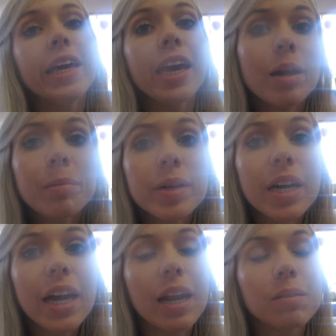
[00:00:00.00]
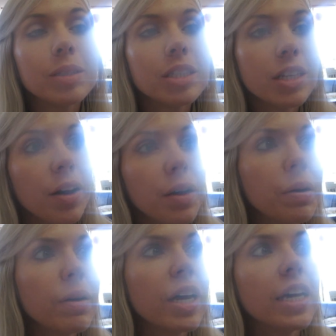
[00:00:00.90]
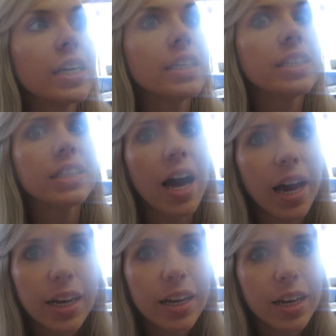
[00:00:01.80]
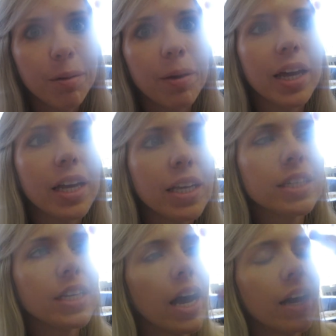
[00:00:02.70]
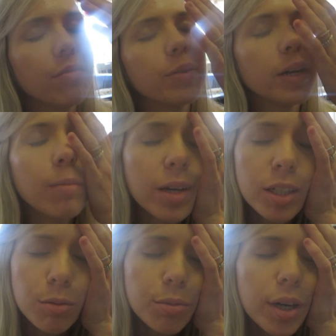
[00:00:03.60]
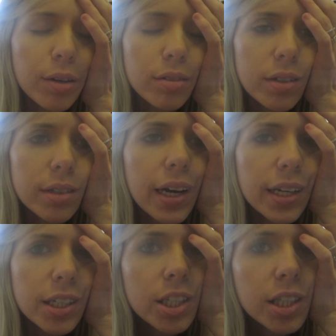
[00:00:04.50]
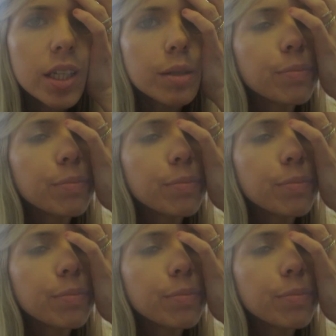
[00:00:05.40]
camera and I'm so excited because I pretty much broke, like, just this